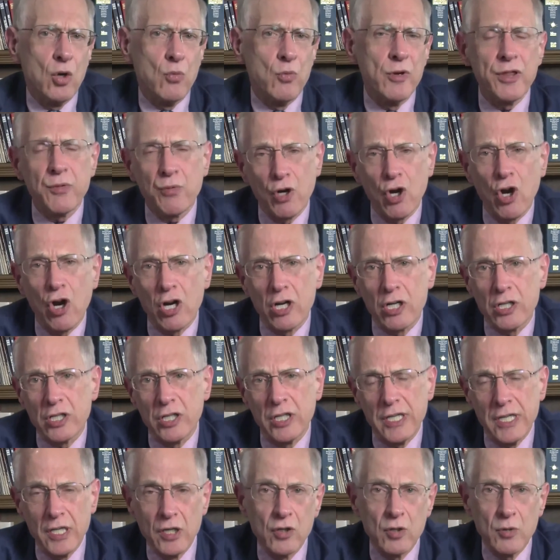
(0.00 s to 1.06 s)
with regard
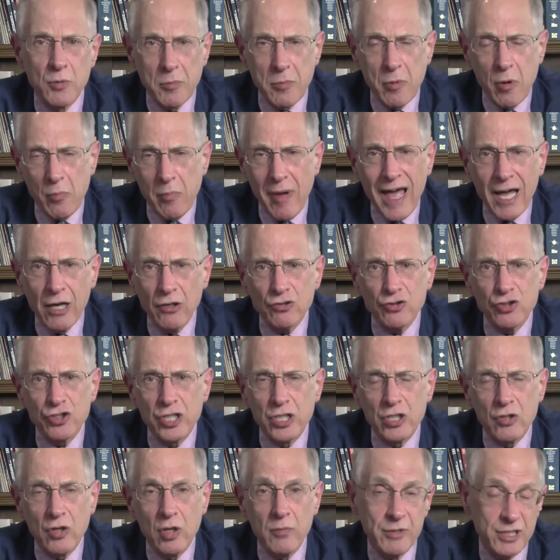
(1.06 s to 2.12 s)
to irritable bowel
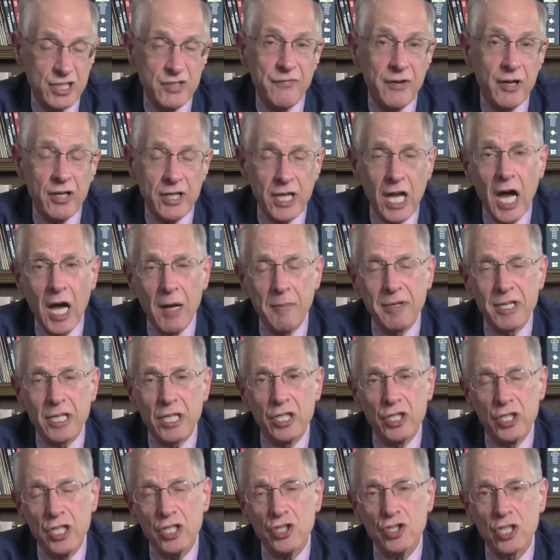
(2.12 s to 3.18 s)
syndrome, it's a very common
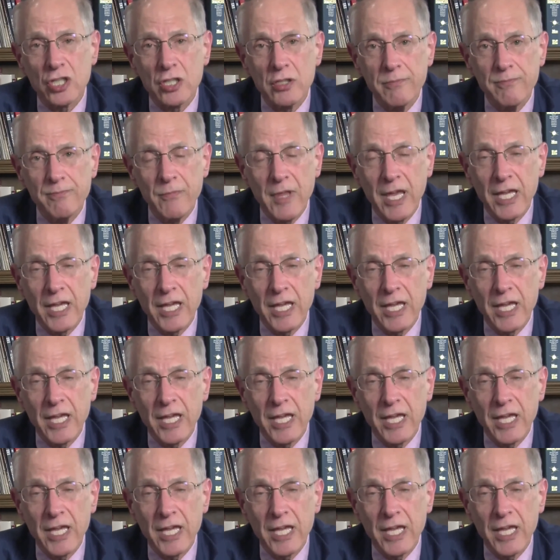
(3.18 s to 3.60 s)
condition.